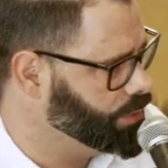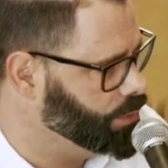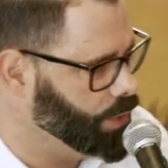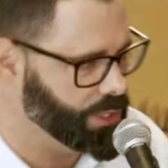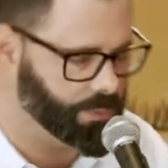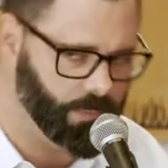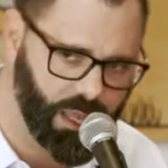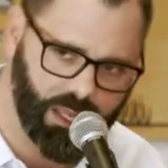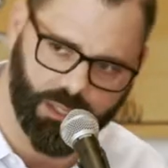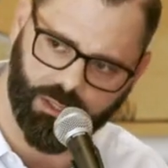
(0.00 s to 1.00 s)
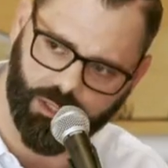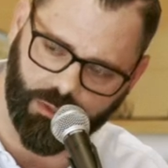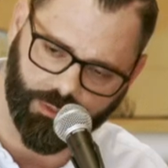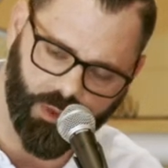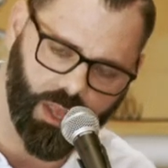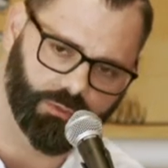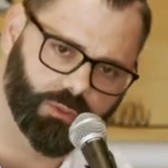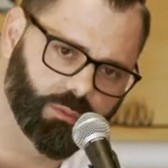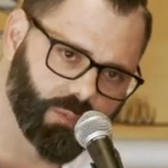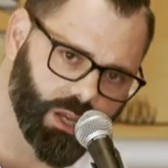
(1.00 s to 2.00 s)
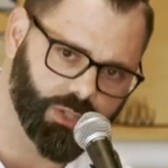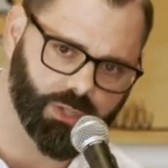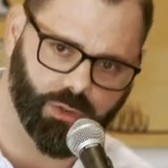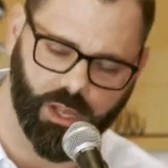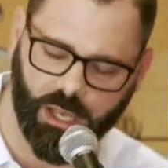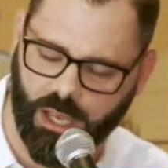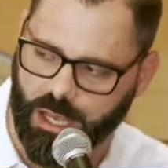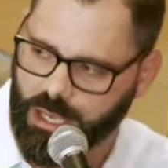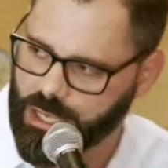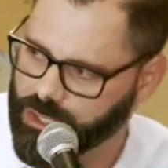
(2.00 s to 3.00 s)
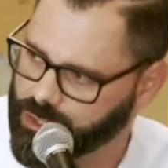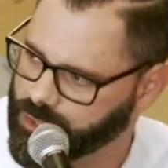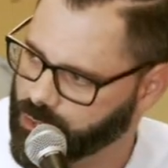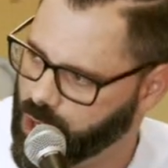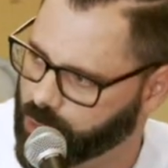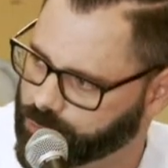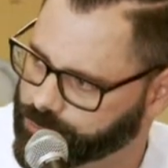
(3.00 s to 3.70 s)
which means that faithful ministry is slow.